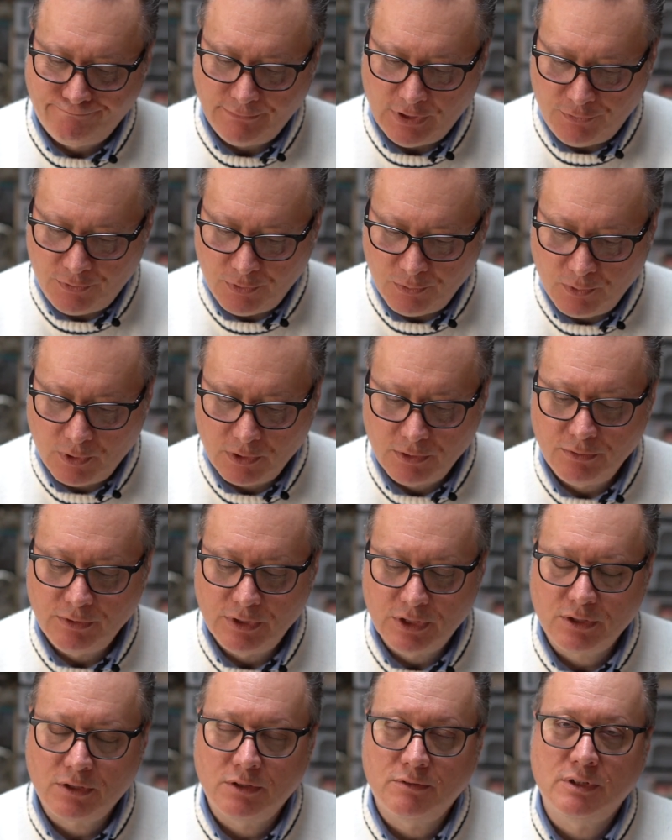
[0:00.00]
if you want to
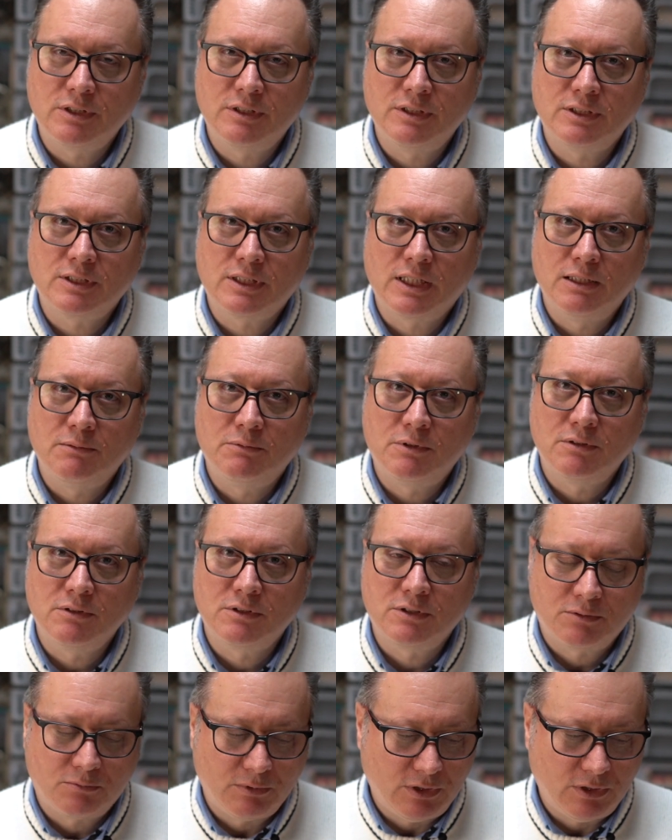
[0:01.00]
discover these cables,